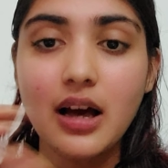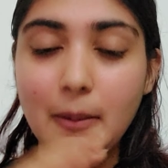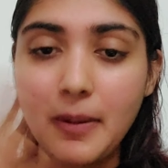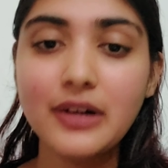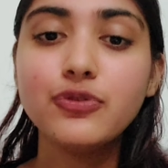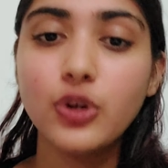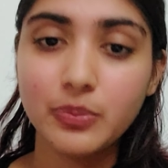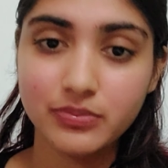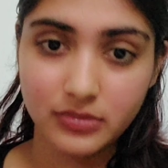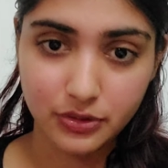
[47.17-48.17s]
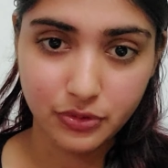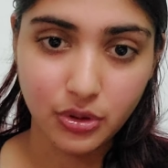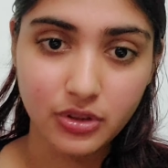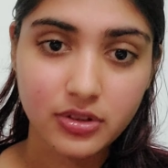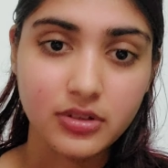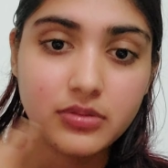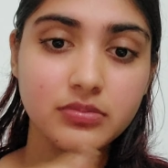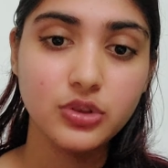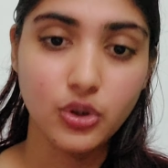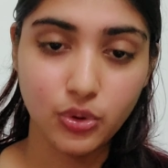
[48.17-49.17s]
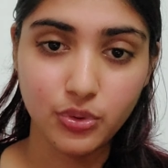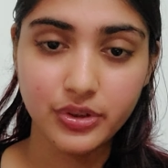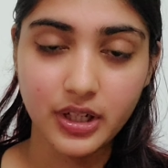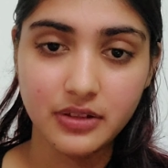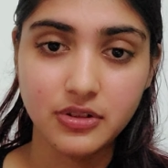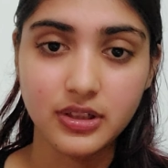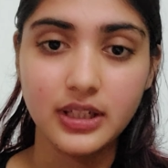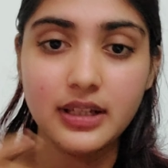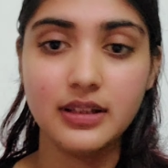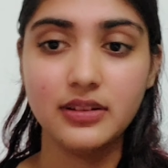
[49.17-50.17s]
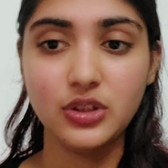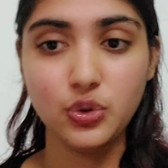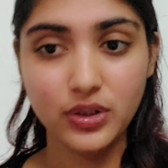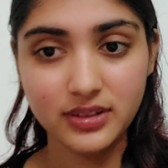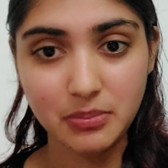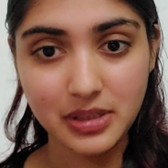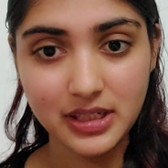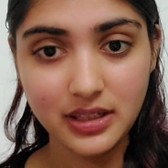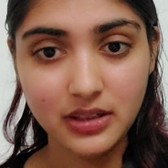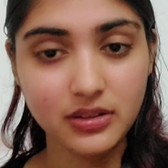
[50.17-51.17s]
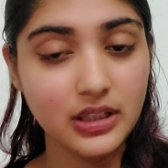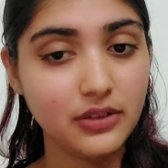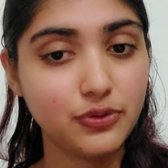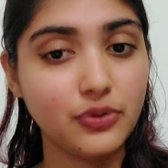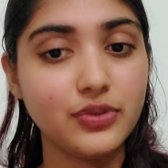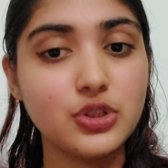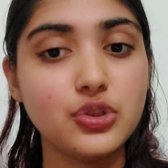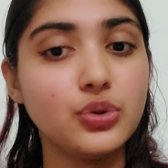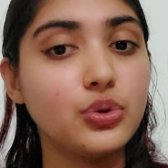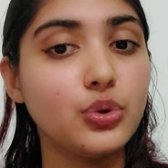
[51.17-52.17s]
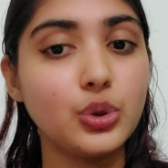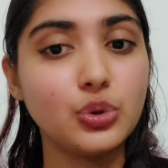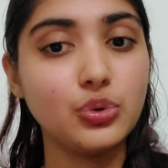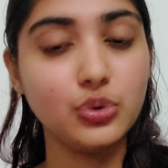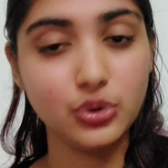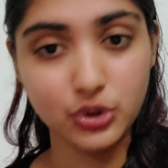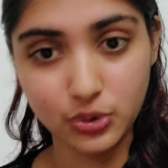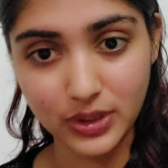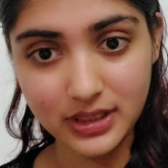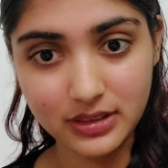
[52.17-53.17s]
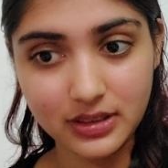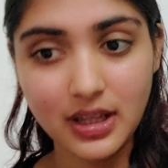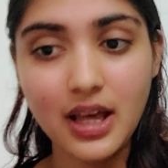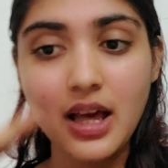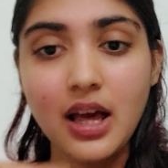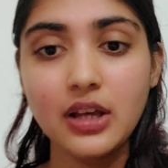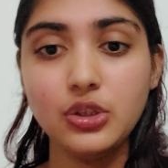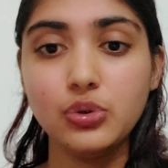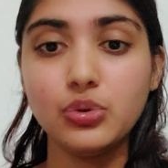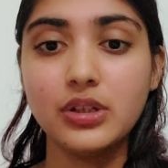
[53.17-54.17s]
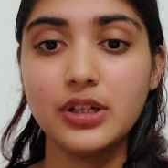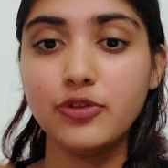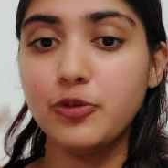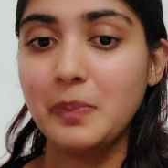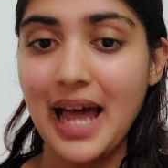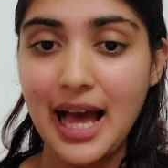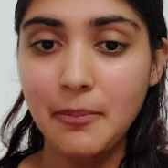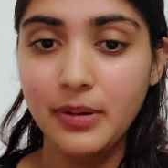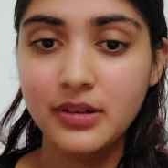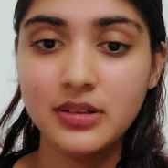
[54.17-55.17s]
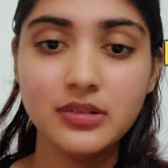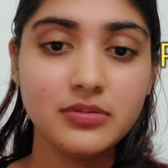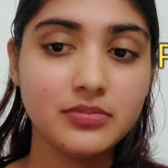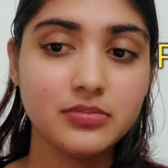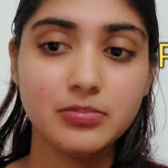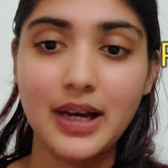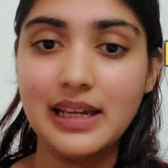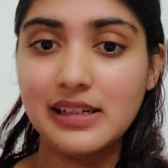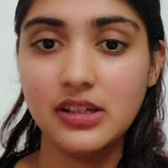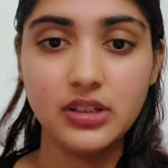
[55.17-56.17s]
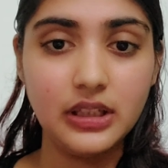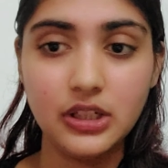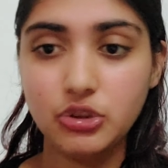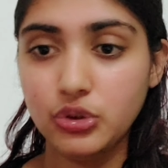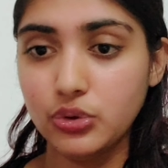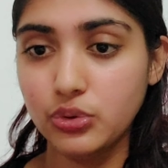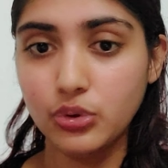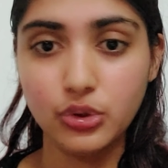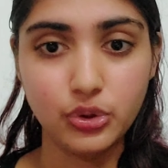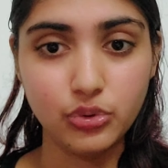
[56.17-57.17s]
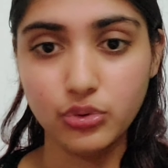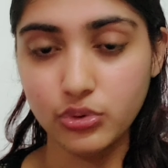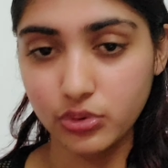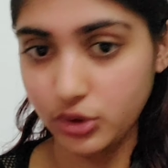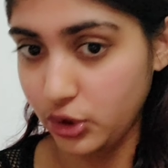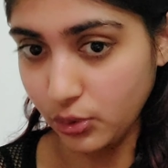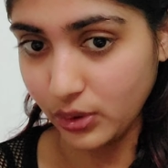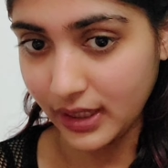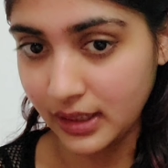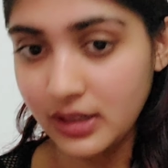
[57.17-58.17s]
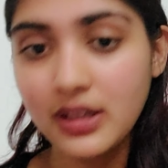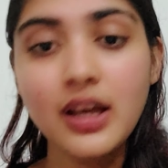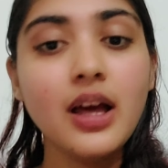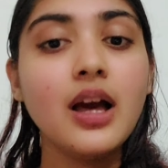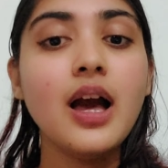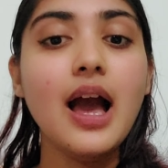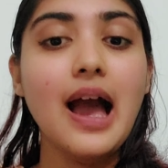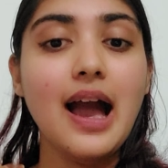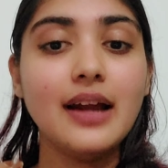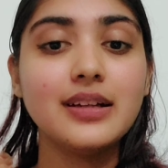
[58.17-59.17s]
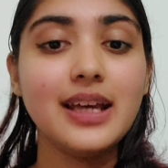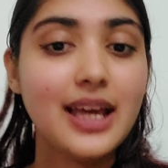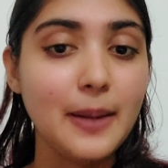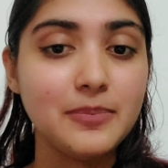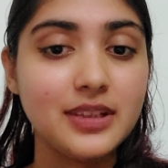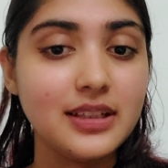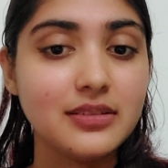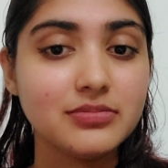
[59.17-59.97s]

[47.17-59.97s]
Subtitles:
apart from of course your own country, is USMLE, from which you go to US. You give PLAB. By clearing it, you go to UK. And AMC,